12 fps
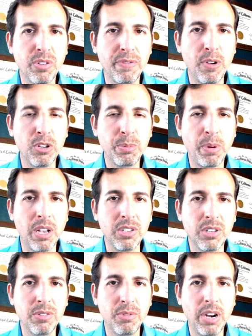the false
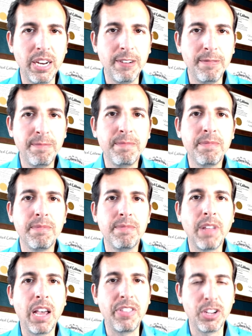positive rate,
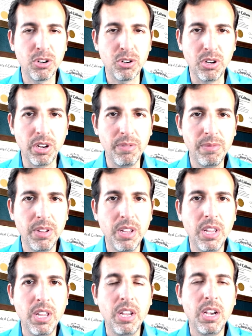I think you're good.
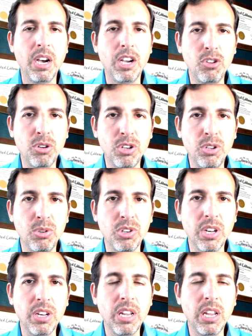Uh, you can use
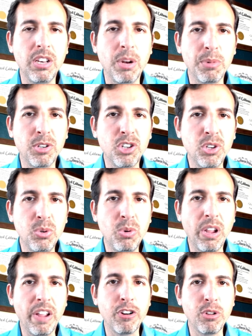it. Number two,
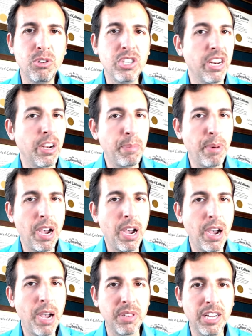if you're using it in a
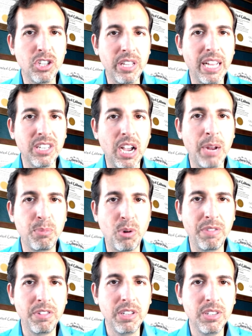population that has a high
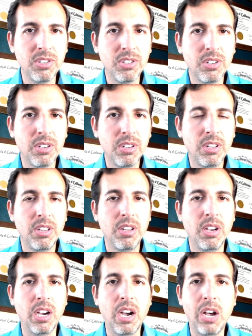prevalence,
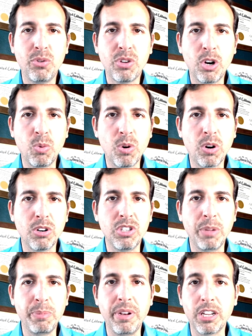uh, healthcare workers
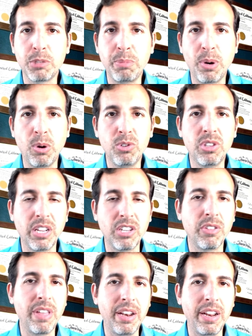that have been exposed, things
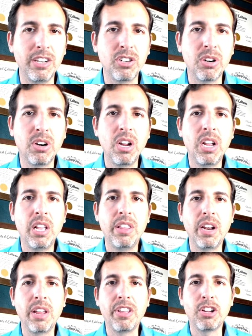of that nature,
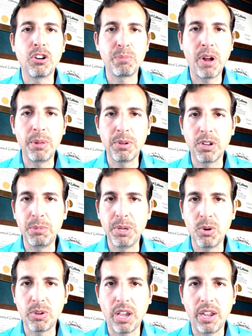then I think you're probably going to be
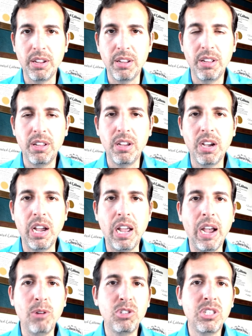okay. Uh,
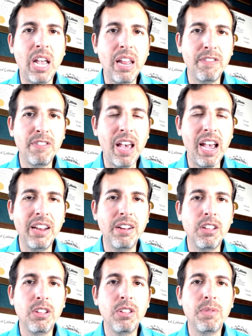outside of
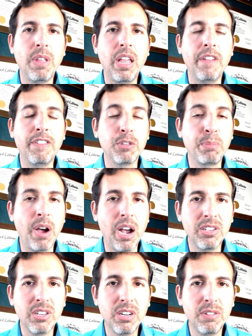that, if it's
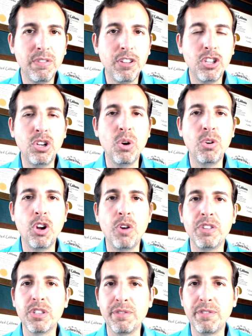positive, you don't know
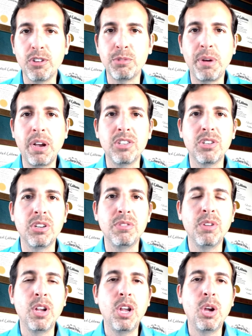if it's a false
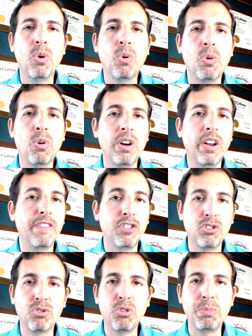positive or if
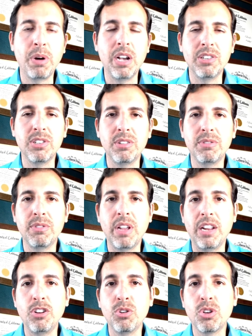it's a true positive.
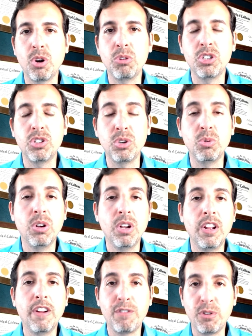And you could always do
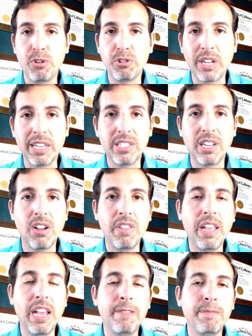further testing on
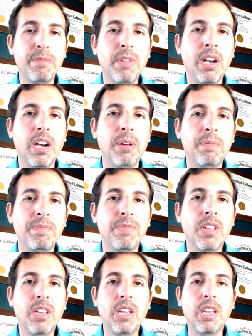that, um,
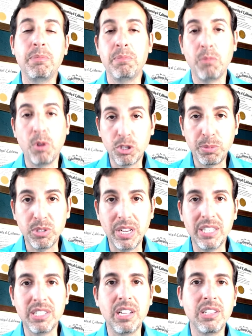multiple
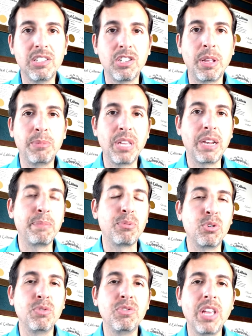testing. Sometimes that
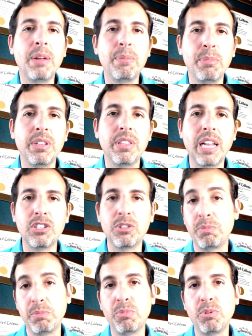improves that, but that's
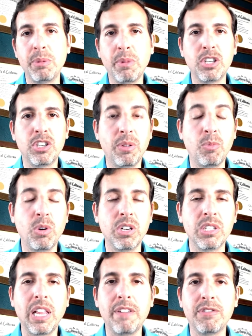pretty much where
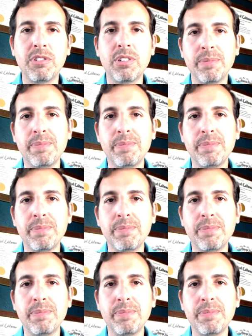it's left.